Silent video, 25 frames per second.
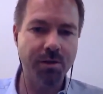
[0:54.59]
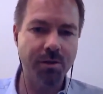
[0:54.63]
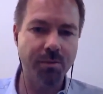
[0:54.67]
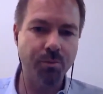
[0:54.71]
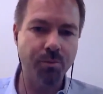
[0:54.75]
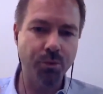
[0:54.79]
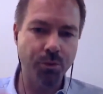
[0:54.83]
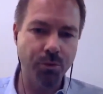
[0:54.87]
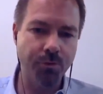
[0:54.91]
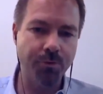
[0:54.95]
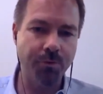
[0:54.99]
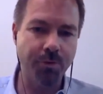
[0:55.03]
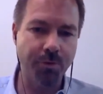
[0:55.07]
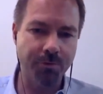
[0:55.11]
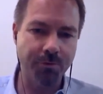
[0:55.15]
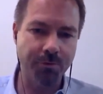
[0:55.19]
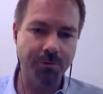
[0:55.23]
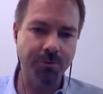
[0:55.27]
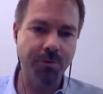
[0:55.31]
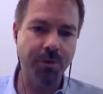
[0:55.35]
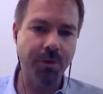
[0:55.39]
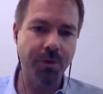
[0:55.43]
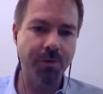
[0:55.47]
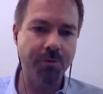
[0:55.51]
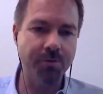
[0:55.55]
proof of,
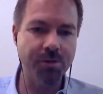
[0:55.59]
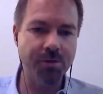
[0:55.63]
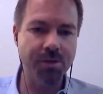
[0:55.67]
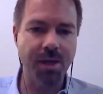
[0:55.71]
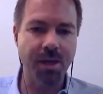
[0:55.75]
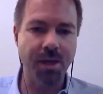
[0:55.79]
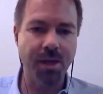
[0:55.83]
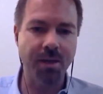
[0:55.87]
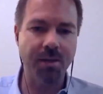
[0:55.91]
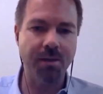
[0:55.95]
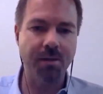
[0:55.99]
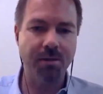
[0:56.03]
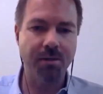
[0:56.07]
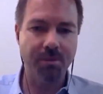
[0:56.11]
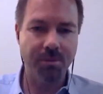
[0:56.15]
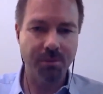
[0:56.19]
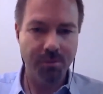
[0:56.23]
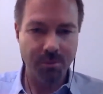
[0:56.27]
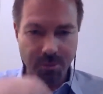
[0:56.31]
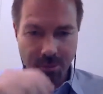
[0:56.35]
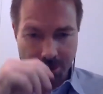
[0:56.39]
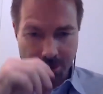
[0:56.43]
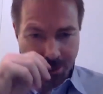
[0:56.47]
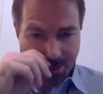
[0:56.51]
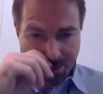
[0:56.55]
of stake
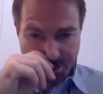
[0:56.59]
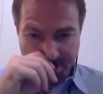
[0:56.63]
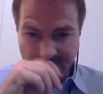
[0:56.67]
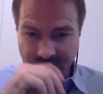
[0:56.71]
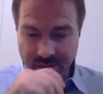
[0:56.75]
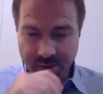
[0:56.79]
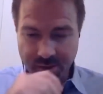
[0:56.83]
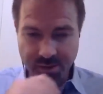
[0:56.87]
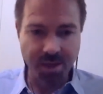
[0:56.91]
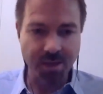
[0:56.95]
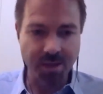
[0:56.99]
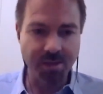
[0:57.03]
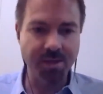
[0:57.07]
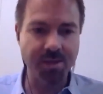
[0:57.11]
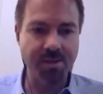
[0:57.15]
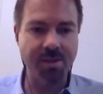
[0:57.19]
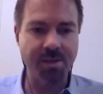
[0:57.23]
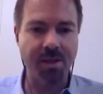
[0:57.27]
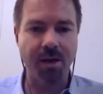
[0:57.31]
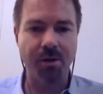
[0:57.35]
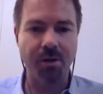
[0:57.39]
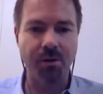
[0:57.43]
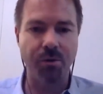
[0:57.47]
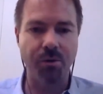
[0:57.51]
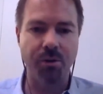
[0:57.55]
uh, consensus
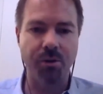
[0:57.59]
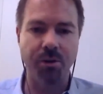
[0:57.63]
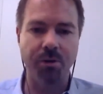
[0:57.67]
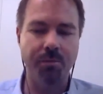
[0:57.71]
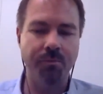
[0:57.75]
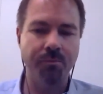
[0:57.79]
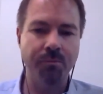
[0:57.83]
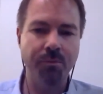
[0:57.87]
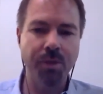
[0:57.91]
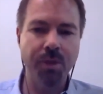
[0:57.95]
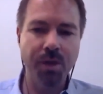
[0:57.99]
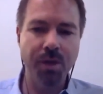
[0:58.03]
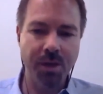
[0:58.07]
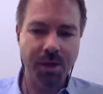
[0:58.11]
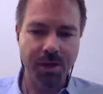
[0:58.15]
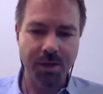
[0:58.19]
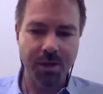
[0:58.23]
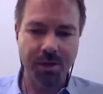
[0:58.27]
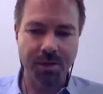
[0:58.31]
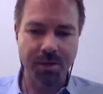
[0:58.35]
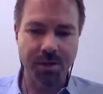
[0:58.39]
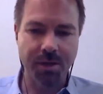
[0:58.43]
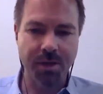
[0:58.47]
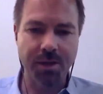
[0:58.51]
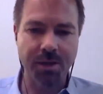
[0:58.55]
algorithm,
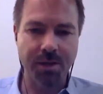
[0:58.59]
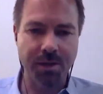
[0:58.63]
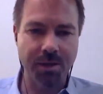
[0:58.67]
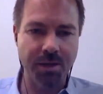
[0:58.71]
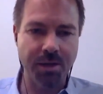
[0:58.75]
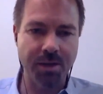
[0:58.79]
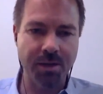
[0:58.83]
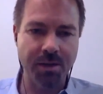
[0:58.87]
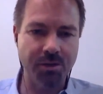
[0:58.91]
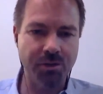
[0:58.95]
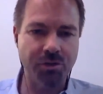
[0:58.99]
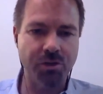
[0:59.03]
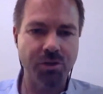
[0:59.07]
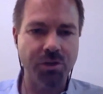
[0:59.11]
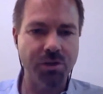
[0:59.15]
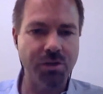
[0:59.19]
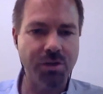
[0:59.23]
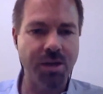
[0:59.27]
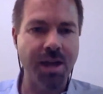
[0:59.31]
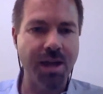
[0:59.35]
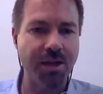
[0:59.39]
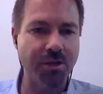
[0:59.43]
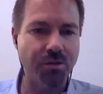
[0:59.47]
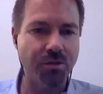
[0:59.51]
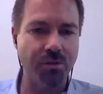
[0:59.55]
it, it, it is just
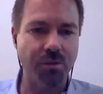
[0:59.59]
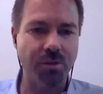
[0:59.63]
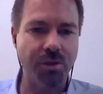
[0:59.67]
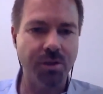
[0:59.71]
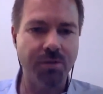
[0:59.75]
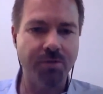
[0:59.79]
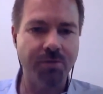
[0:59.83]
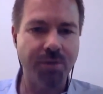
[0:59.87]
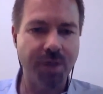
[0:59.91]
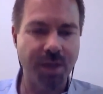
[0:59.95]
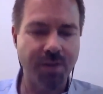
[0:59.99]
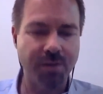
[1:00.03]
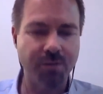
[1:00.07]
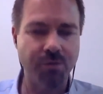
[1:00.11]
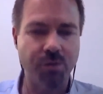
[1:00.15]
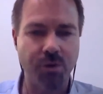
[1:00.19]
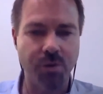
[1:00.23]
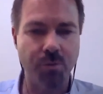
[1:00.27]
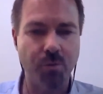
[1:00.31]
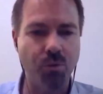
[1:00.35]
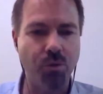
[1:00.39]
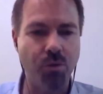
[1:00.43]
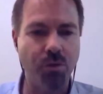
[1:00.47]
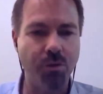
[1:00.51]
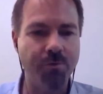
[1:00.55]
naturally faster
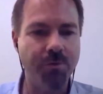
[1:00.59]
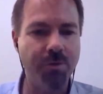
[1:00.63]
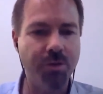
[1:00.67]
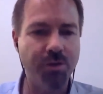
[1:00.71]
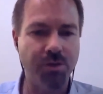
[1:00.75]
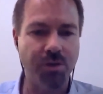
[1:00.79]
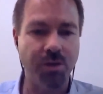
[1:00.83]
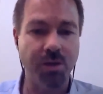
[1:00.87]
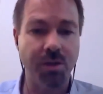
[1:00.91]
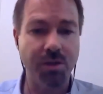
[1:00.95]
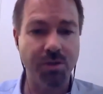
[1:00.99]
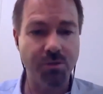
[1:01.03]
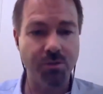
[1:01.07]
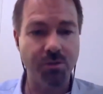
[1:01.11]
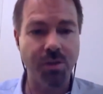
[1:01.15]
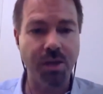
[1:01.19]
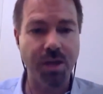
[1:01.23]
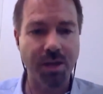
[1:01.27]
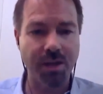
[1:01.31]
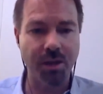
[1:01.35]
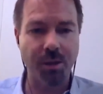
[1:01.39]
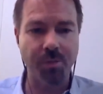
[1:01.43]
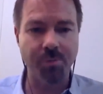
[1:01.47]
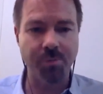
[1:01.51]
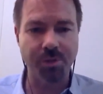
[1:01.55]
and more efficient. And so
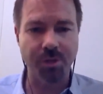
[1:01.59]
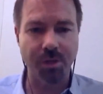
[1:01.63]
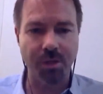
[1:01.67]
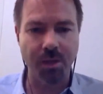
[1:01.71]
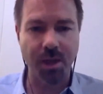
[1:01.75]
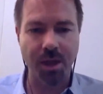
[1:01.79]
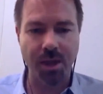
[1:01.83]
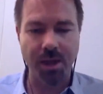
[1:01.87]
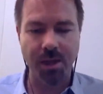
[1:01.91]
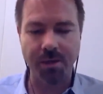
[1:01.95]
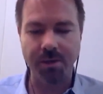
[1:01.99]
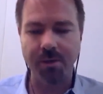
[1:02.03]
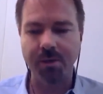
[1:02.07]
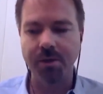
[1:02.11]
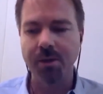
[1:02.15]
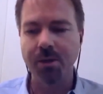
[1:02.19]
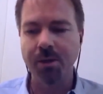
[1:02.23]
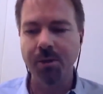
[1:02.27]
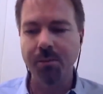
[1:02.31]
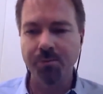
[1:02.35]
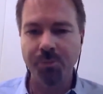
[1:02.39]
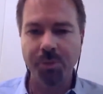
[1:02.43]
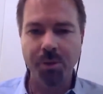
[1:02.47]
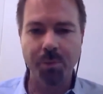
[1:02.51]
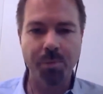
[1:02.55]
that helps a lot.
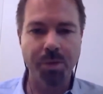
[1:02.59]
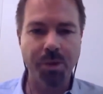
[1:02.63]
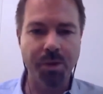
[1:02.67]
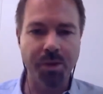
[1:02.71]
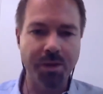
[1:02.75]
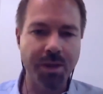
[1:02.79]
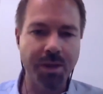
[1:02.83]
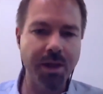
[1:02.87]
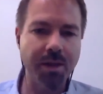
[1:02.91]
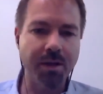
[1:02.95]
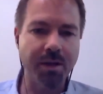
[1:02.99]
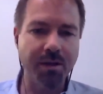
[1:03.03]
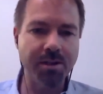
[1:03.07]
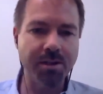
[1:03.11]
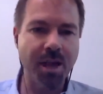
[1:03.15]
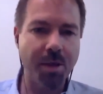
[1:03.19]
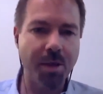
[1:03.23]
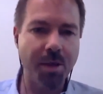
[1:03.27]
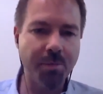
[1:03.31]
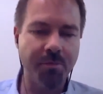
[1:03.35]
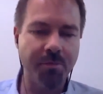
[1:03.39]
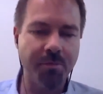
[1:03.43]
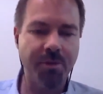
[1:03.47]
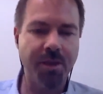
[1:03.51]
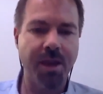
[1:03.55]
But then on
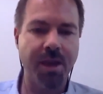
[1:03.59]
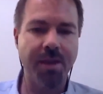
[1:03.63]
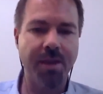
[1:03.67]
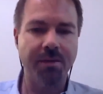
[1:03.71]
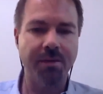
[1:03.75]
top of that,